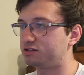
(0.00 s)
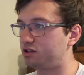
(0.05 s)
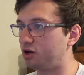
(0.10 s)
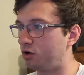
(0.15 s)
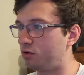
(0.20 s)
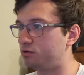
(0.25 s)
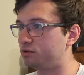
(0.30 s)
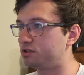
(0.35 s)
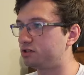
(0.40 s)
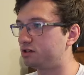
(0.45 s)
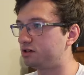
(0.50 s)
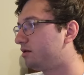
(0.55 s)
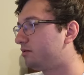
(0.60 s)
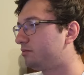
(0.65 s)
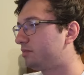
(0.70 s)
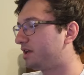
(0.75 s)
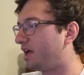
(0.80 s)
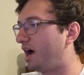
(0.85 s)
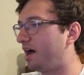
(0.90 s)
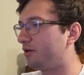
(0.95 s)
don't.
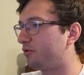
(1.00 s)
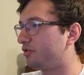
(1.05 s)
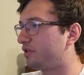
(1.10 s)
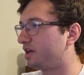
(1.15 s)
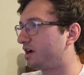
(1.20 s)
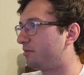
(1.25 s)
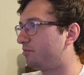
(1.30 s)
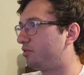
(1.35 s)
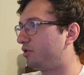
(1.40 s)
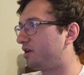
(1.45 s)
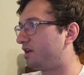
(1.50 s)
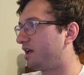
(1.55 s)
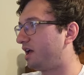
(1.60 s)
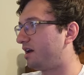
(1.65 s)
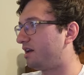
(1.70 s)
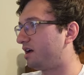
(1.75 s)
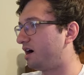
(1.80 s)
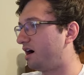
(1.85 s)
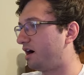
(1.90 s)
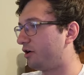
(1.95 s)
But yeah, I don't think I'm putting it
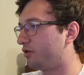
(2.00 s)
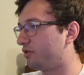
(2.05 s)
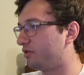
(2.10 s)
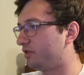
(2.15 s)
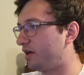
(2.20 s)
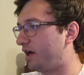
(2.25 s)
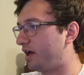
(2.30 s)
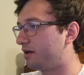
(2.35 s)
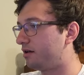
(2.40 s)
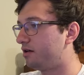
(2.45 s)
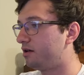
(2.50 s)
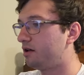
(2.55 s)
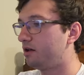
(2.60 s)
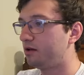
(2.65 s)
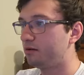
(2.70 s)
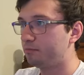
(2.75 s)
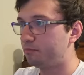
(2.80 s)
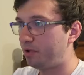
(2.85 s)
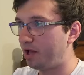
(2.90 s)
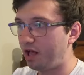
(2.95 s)
any higher than that.
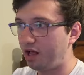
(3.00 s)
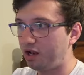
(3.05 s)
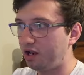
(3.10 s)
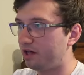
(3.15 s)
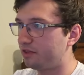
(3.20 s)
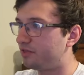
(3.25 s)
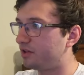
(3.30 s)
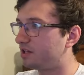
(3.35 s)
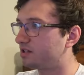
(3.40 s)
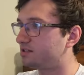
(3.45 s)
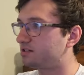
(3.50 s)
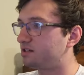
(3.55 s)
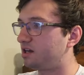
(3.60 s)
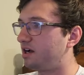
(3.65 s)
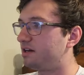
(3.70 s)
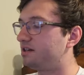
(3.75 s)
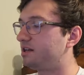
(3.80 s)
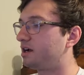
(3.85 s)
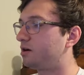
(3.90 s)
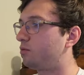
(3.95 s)
Bell, I think, is
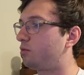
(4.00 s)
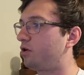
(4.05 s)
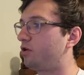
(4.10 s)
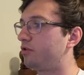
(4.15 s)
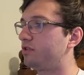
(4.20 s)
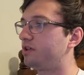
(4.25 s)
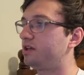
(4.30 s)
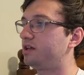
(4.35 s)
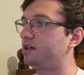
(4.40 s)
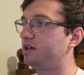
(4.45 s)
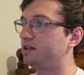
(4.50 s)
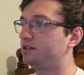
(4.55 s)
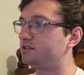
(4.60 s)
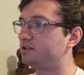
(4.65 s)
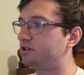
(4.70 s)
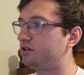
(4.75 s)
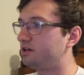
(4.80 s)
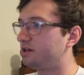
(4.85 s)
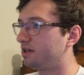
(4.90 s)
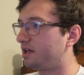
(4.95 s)
side deck worthy. It's
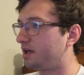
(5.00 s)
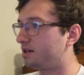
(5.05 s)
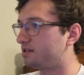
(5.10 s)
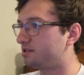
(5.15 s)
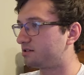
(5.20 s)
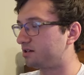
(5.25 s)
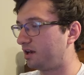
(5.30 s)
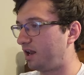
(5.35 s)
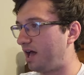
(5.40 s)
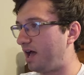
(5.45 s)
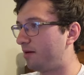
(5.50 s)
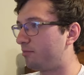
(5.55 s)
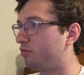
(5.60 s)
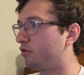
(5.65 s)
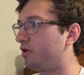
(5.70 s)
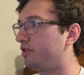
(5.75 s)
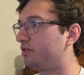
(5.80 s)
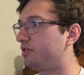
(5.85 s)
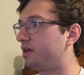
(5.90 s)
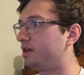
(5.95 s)
good against
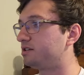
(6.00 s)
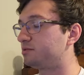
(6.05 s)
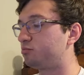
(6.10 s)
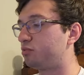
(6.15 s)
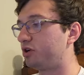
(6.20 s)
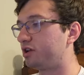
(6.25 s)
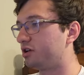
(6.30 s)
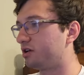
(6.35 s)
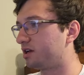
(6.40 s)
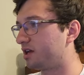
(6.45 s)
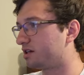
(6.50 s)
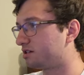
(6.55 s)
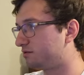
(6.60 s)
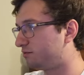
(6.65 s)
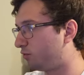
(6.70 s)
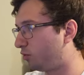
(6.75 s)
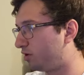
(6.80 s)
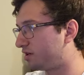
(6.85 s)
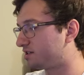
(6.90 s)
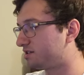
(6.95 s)
Labyrinth. It's pretty good
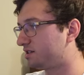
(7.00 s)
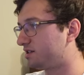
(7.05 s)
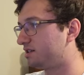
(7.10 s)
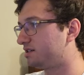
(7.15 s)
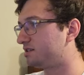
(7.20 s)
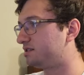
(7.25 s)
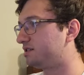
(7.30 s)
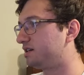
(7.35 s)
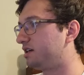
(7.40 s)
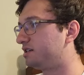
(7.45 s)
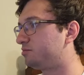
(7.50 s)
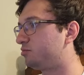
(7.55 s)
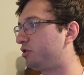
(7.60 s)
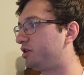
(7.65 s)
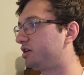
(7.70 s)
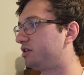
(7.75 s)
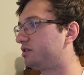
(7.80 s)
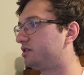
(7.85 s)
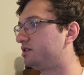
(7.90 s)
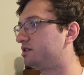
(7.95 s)
against Voiceless. It's
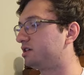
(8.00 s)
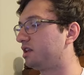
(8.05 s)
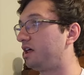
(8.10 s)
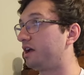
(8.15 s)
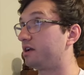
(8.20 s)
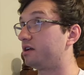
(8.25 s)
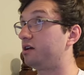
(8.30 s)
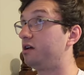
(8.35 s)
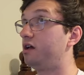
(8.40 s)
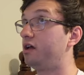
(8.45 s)
pretty good to, like,